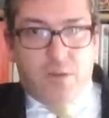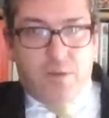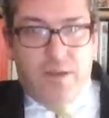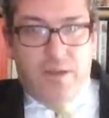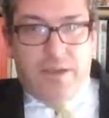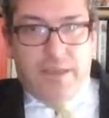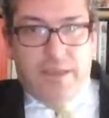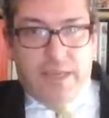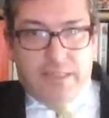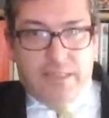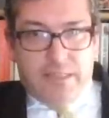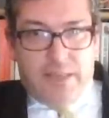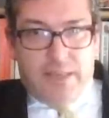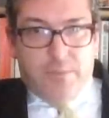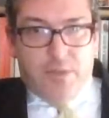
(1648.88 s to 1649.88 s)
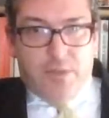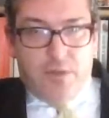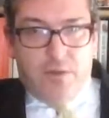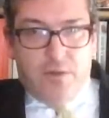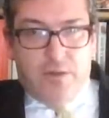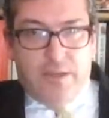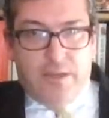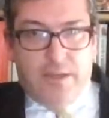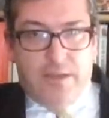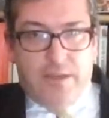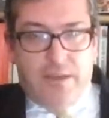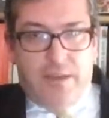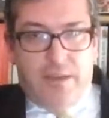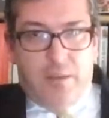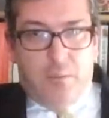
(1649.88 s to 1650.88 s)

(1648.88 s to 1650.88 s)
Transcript: So yes, it's absolutely